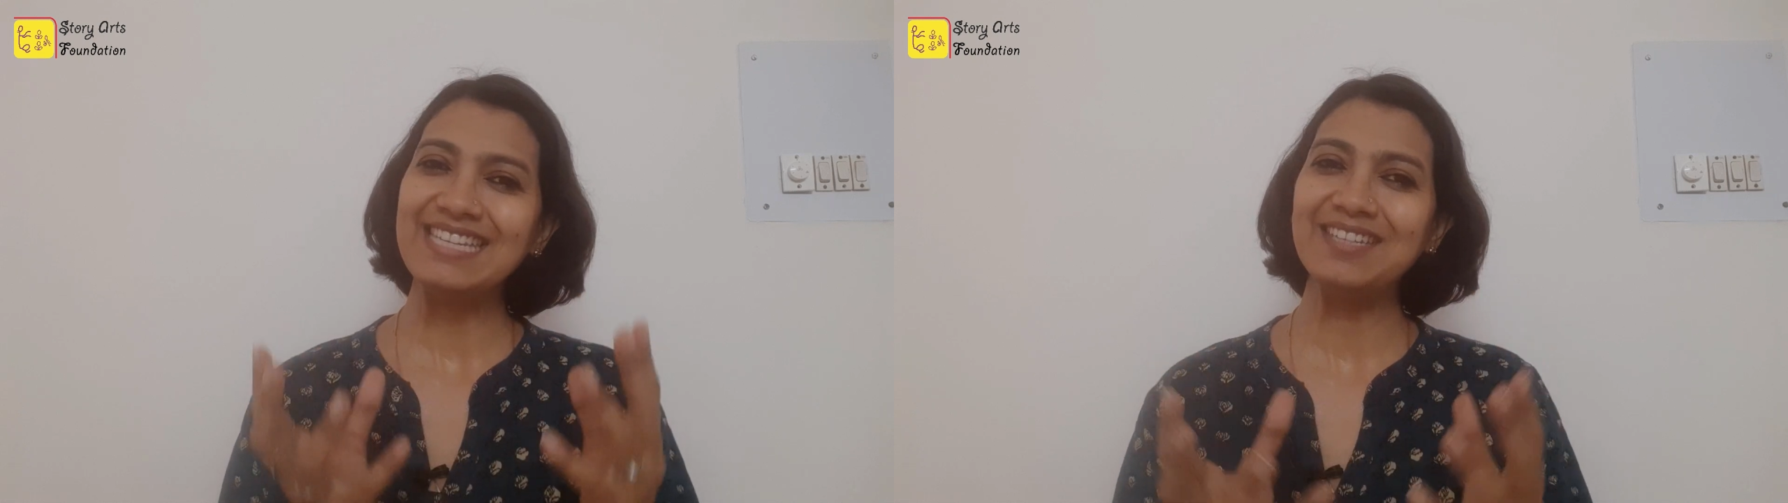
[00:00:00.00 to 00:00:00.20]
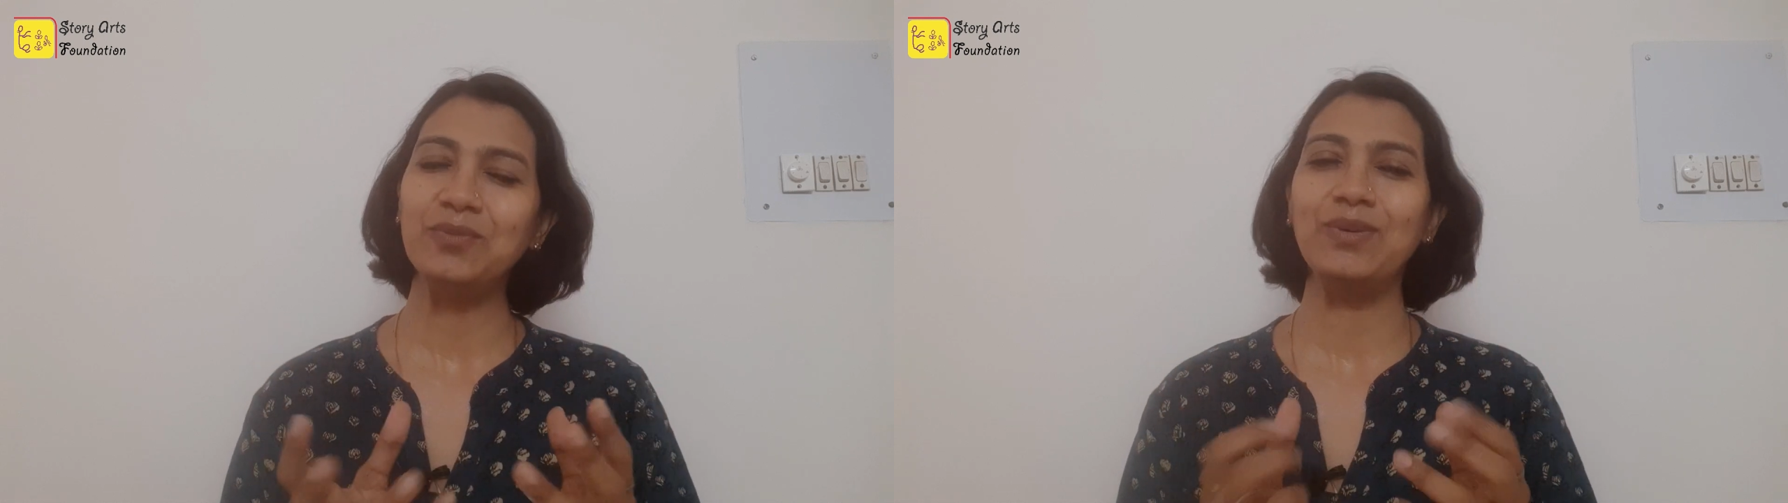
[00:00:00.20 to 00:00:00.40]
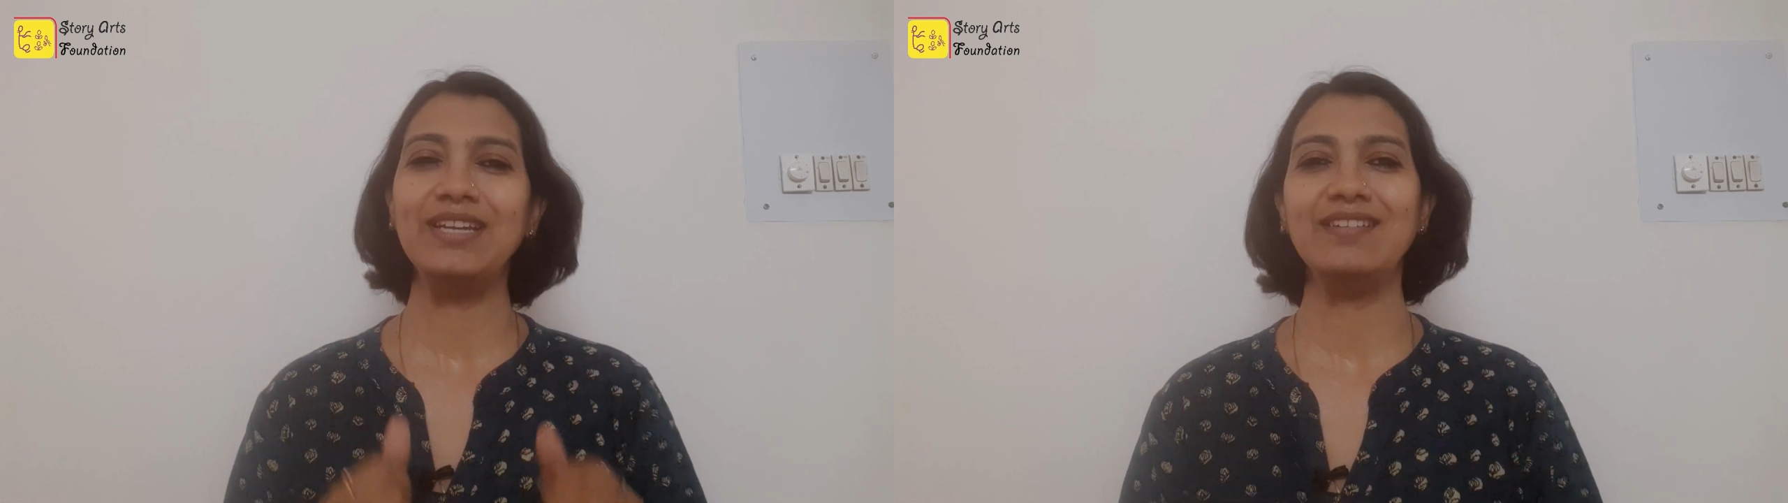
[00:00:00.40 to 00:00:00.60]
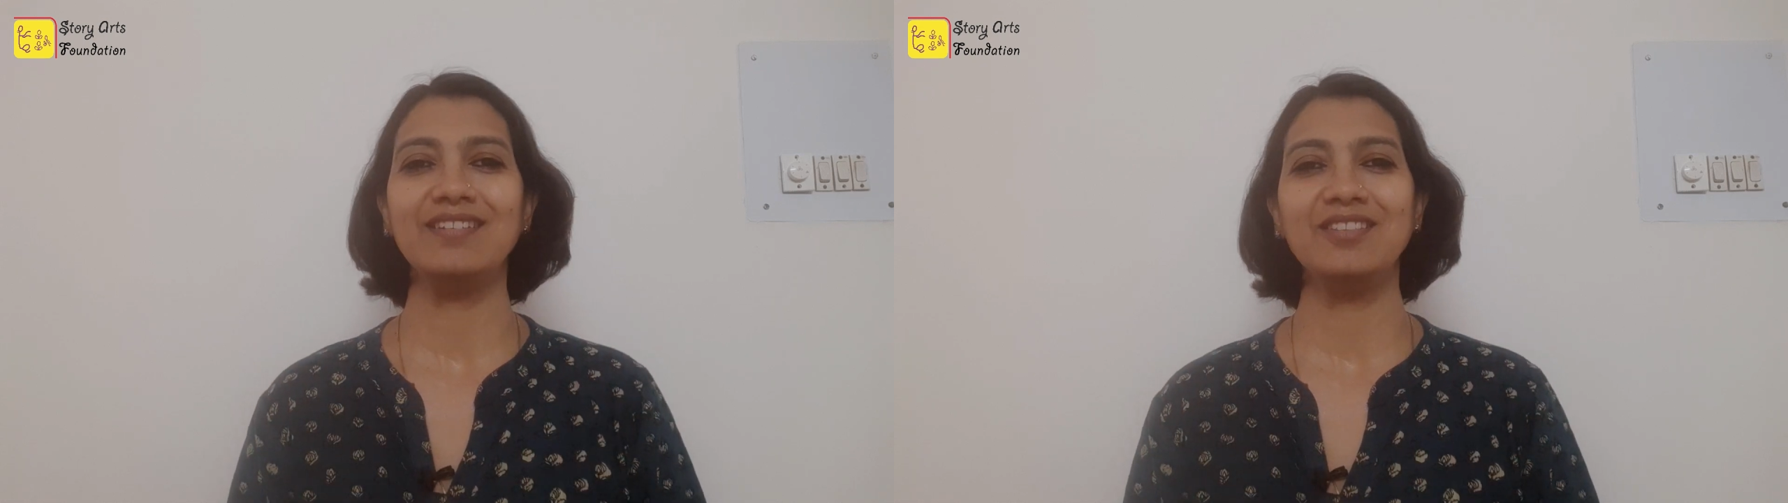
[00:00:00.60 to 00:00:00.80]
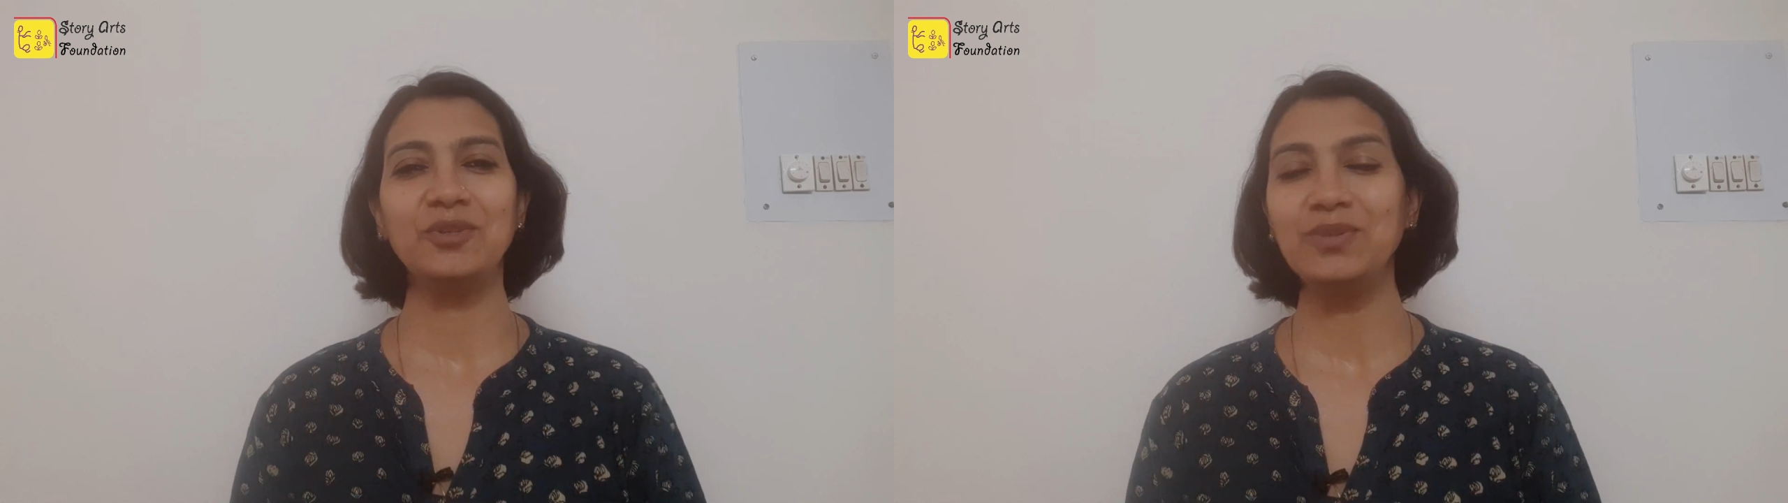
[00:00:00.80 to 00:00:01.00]

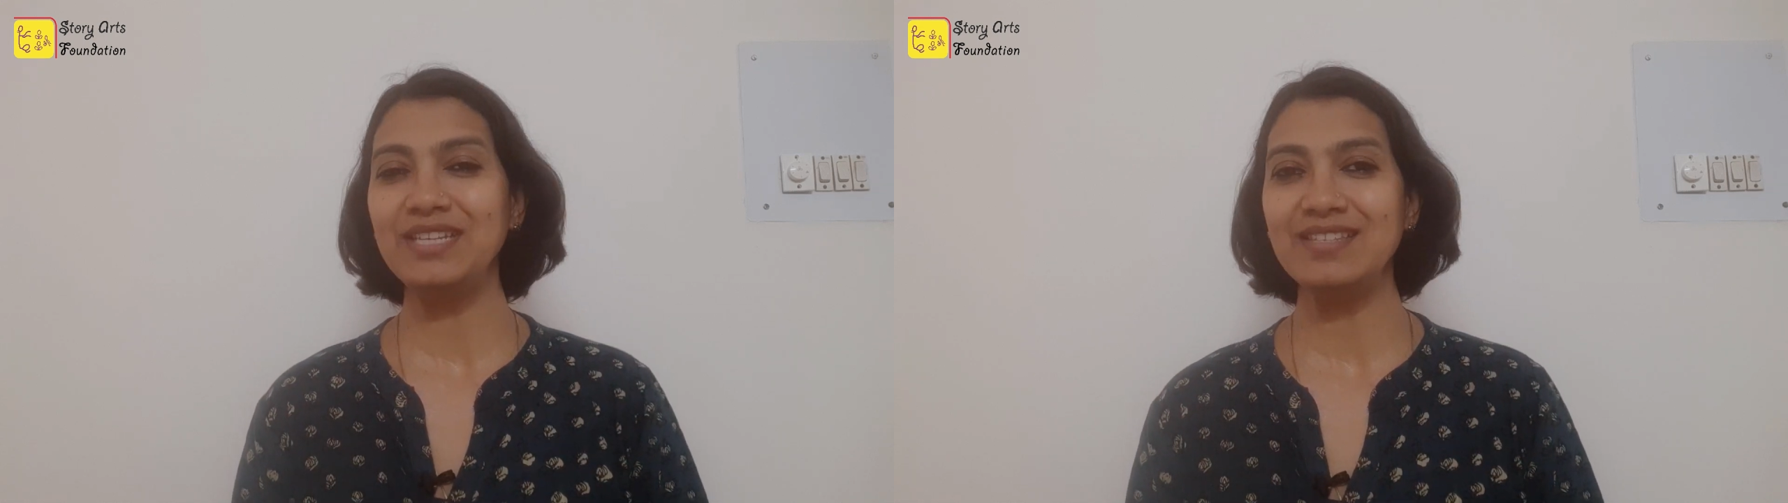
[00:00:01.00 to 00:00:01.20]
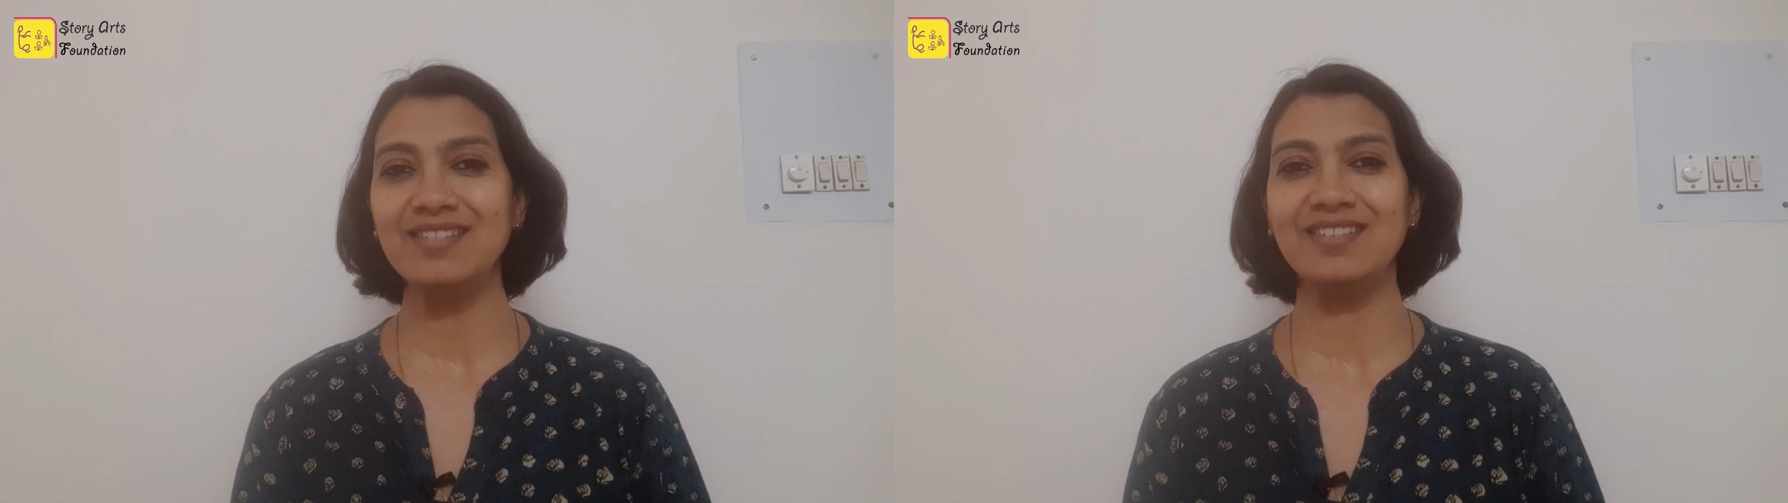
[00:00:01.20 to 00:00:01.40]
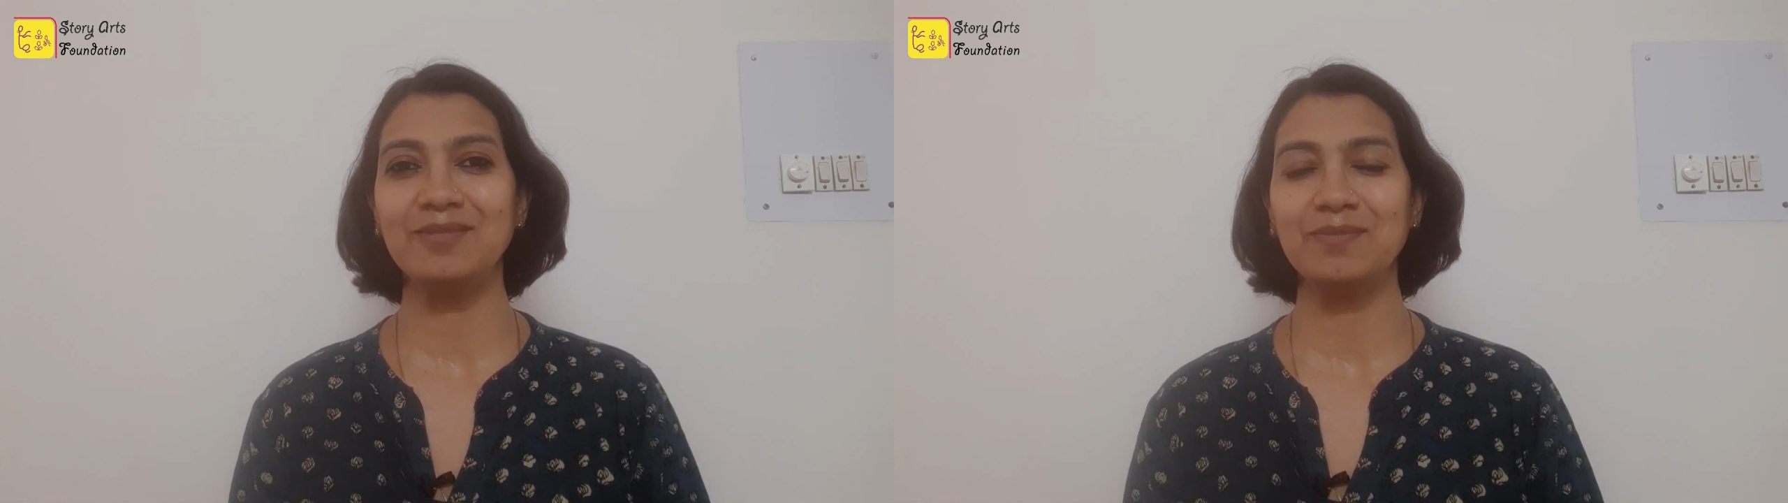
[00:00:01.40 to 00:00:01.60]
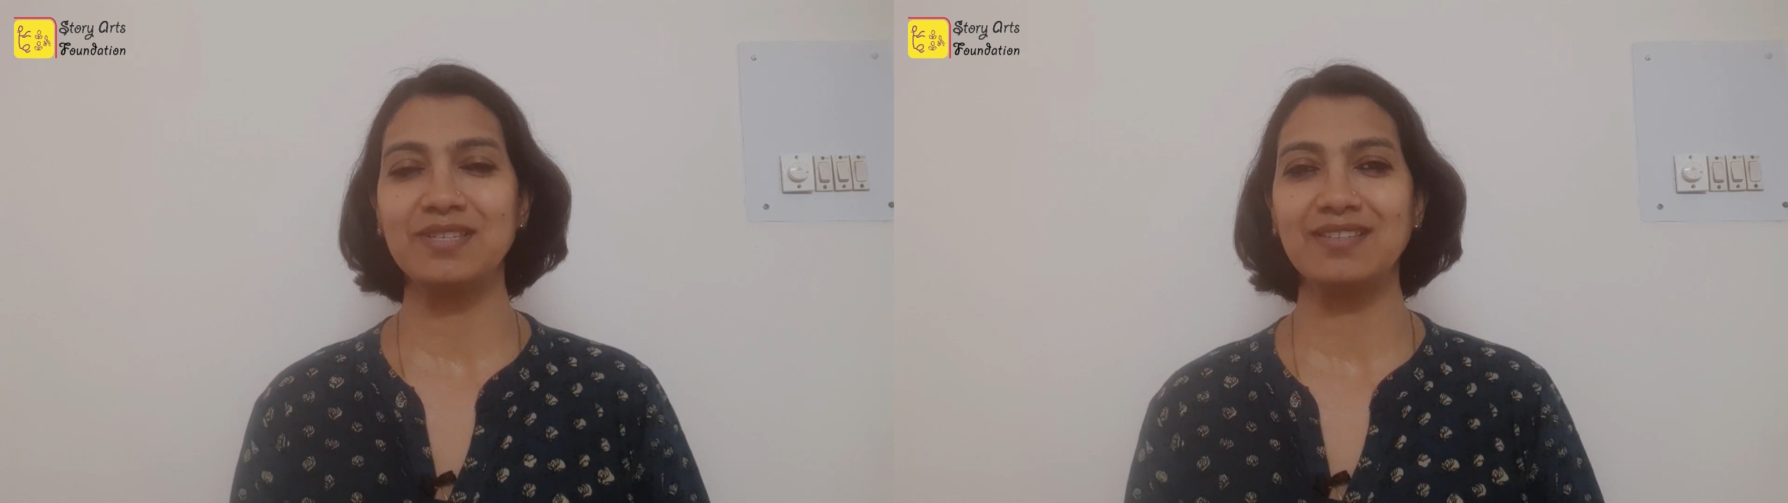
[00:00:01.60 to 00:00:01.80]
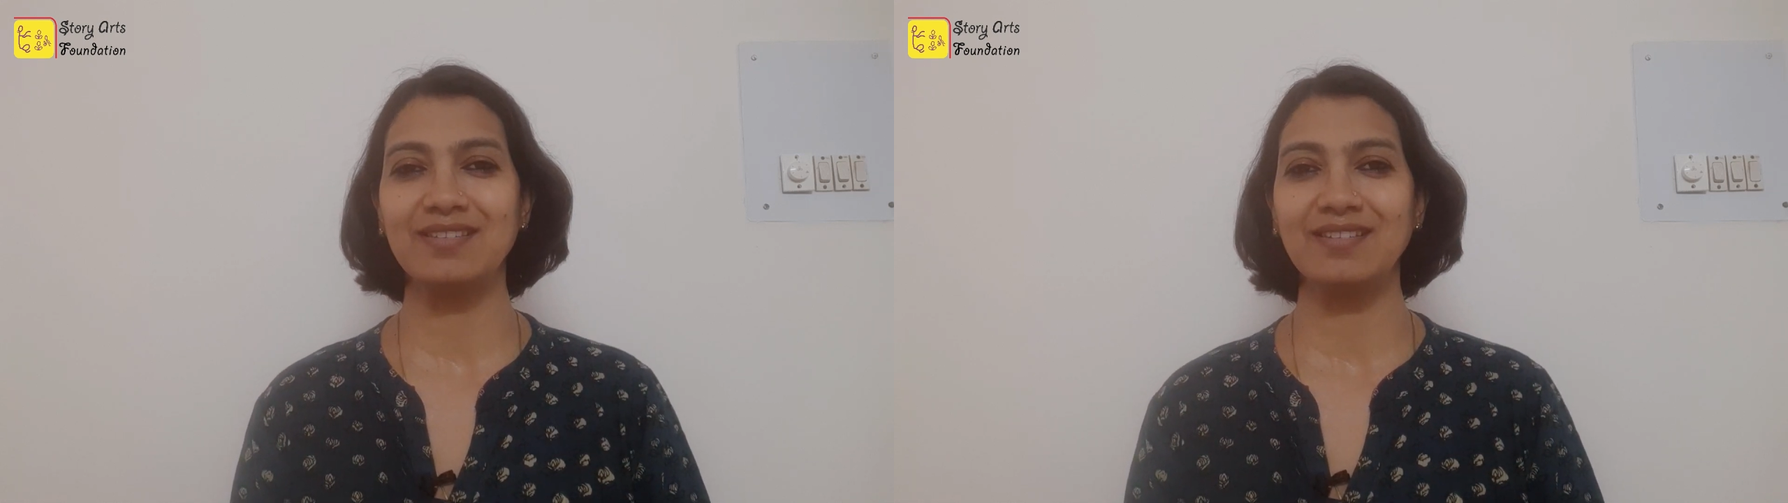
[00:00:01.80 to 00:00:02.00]
conveyed through these
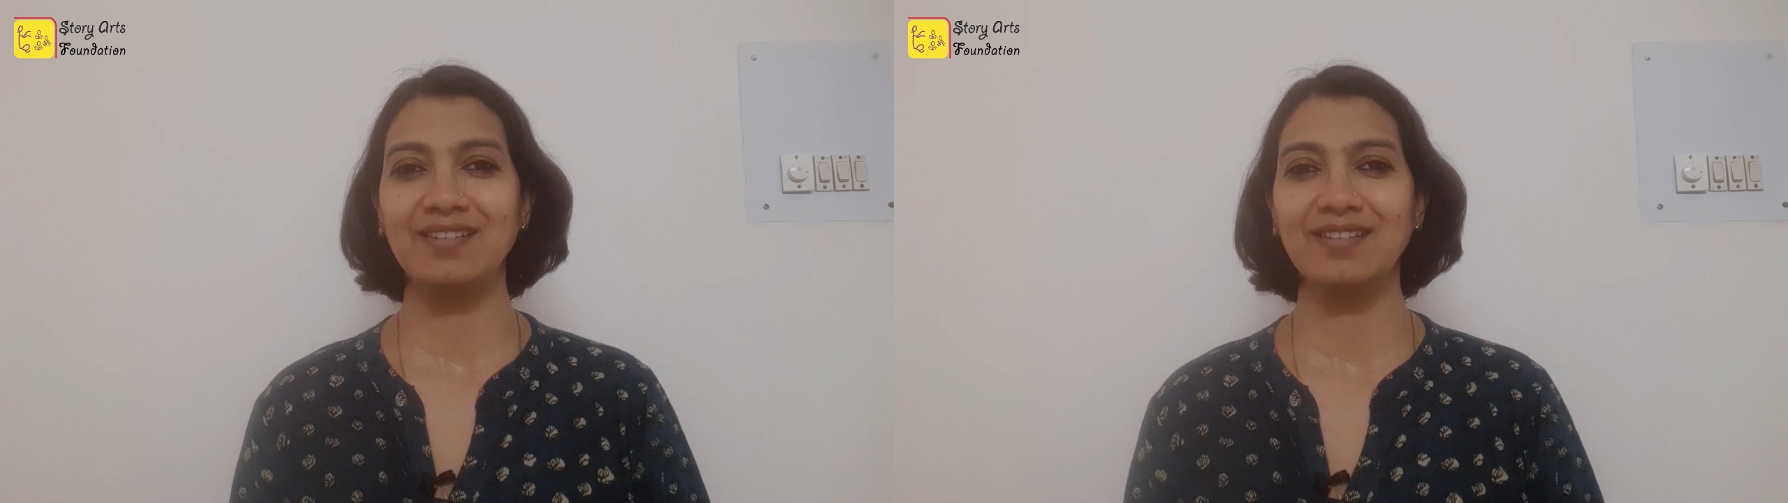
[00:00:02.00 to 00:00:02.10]
terms.